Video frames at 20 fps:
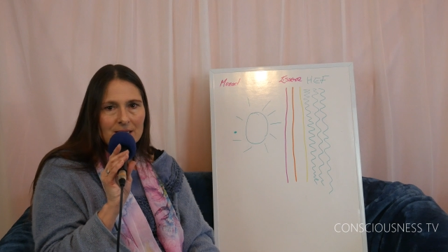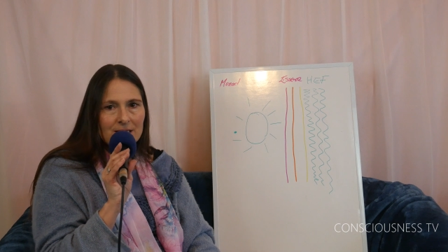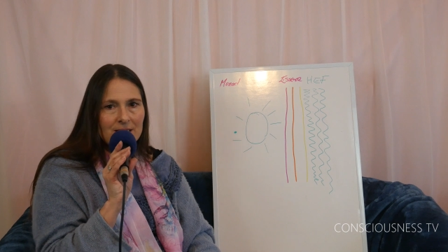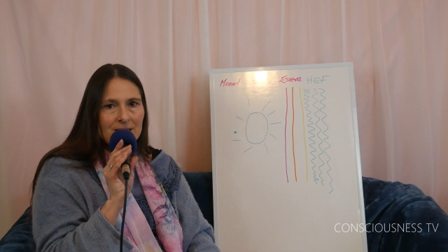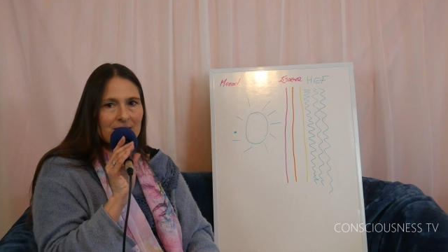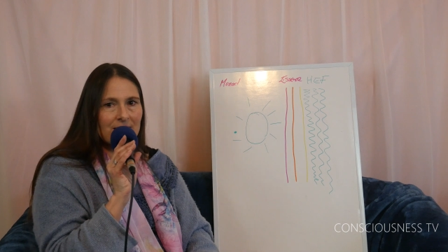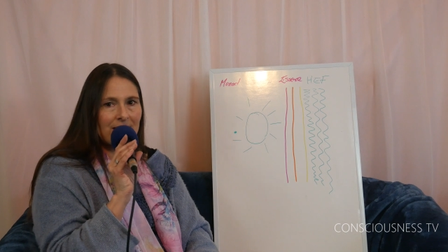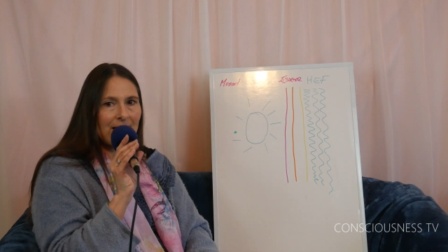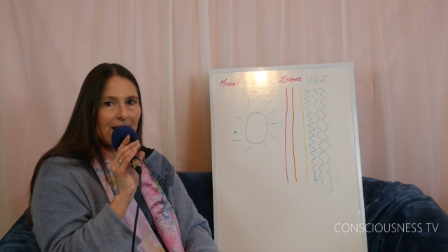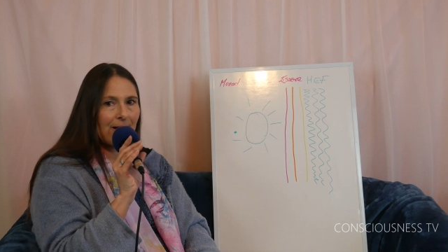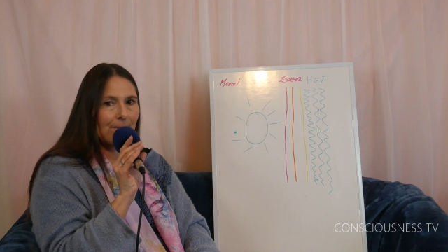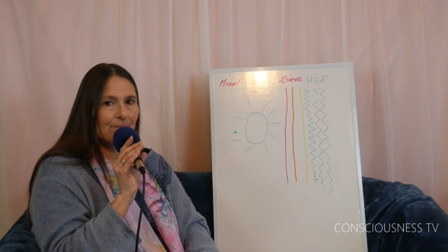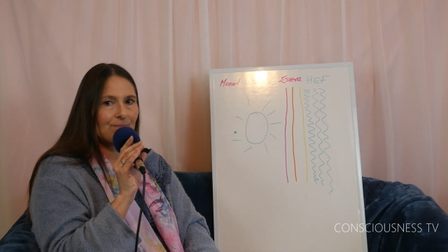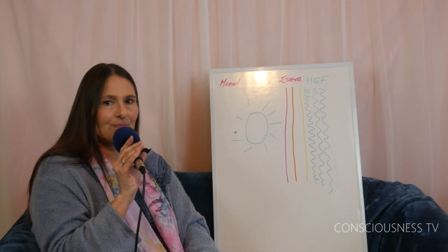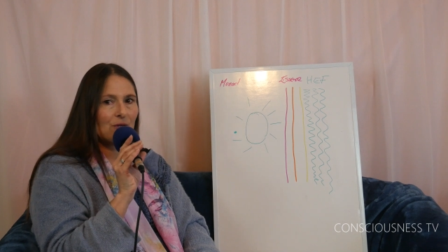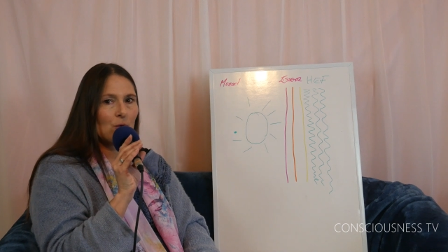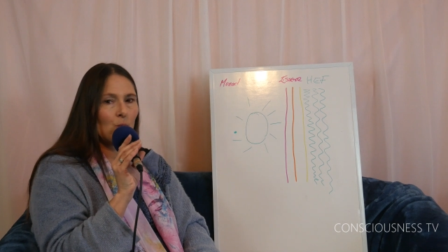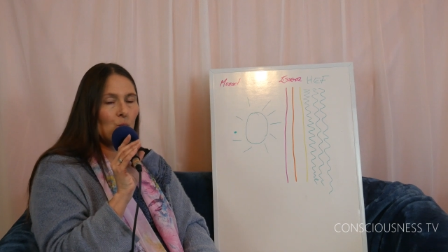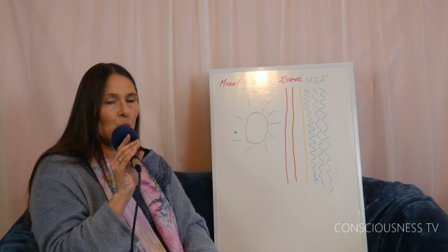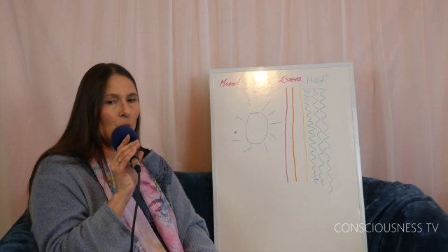is that
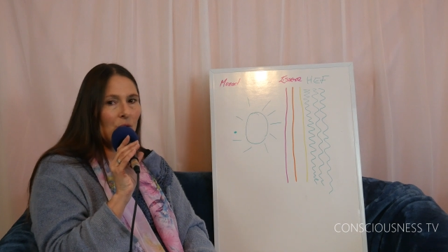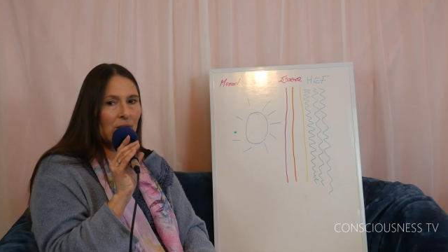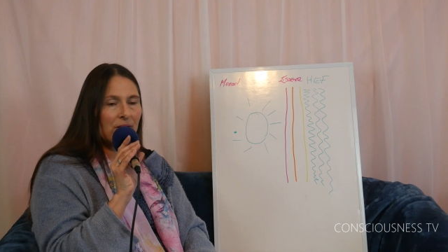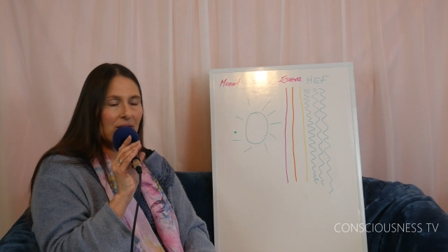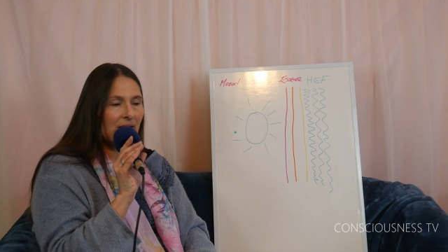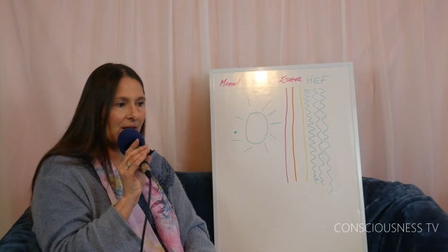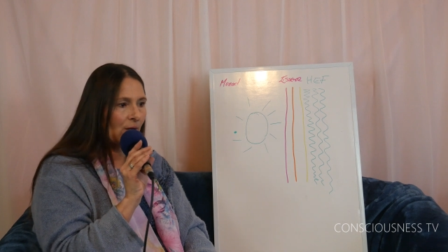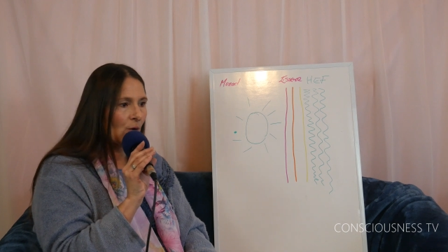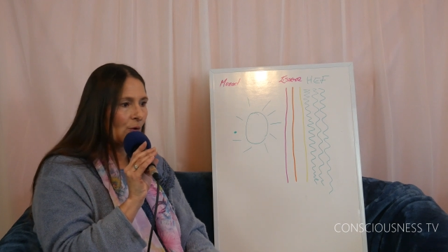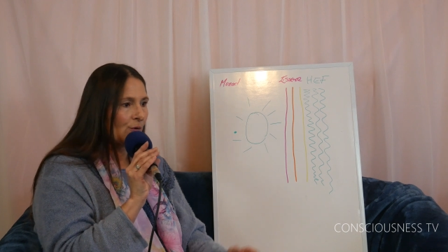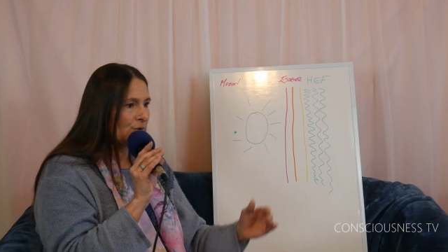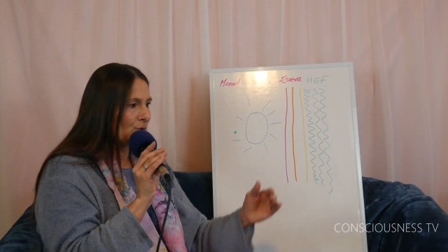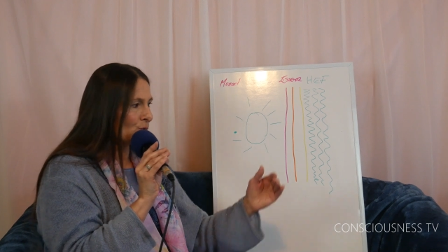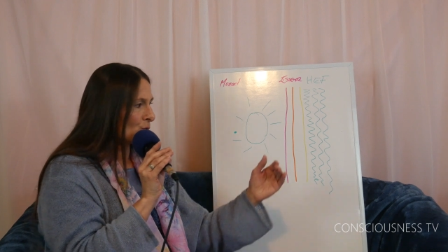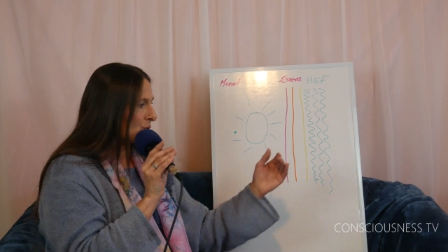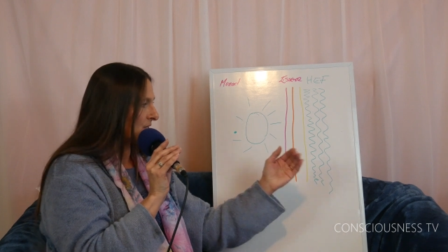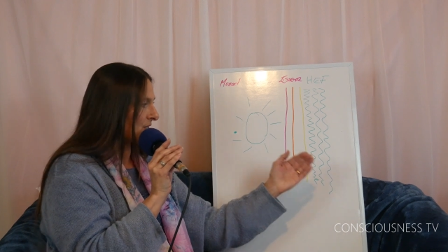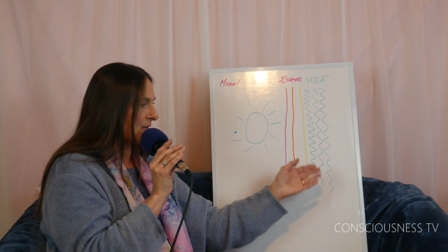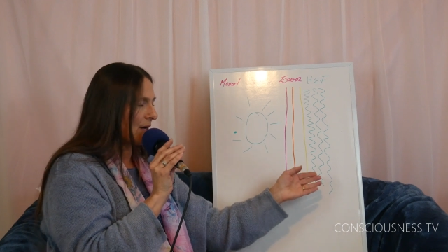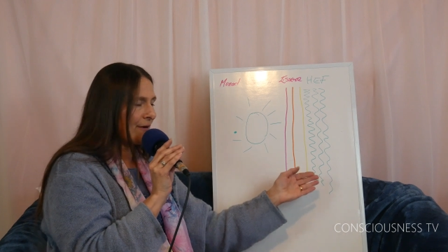working on
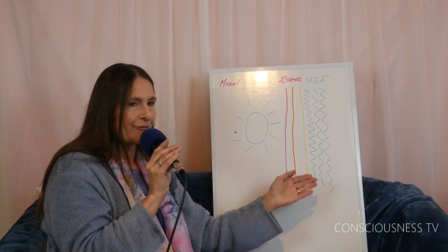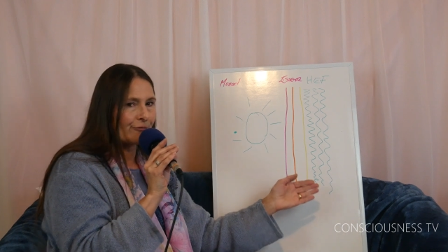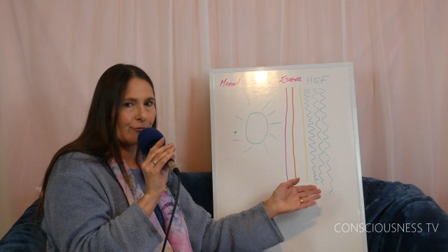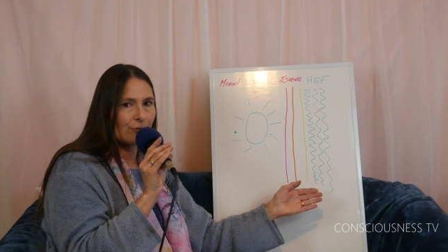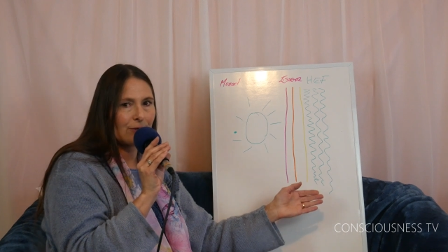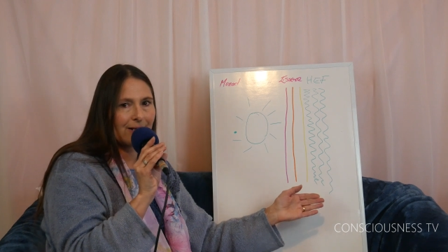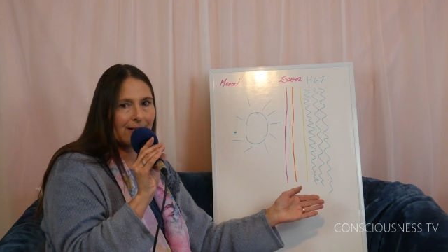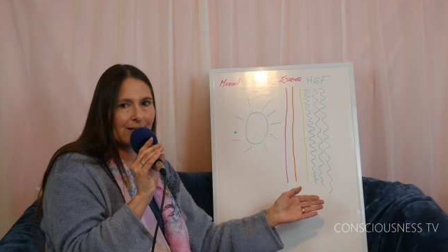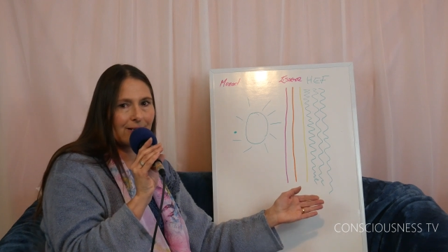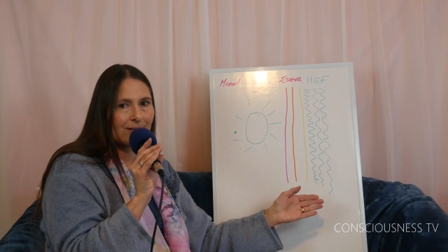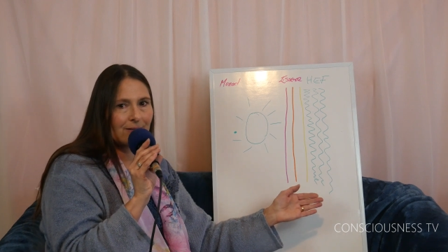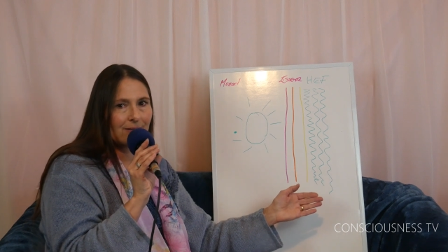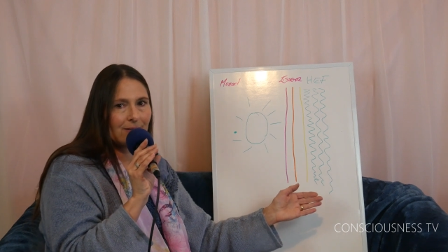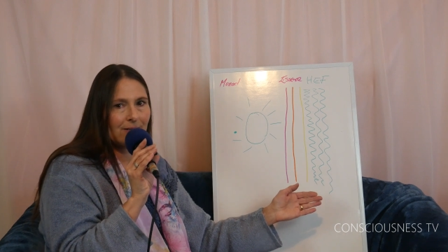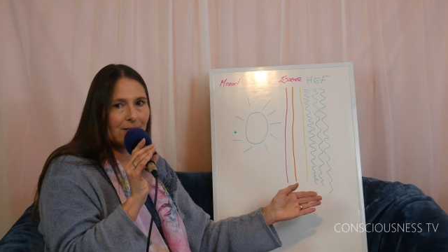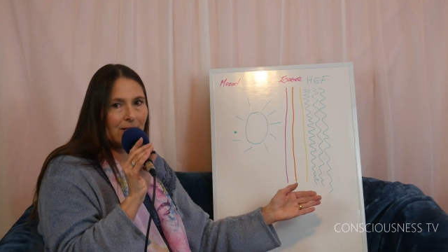your suffering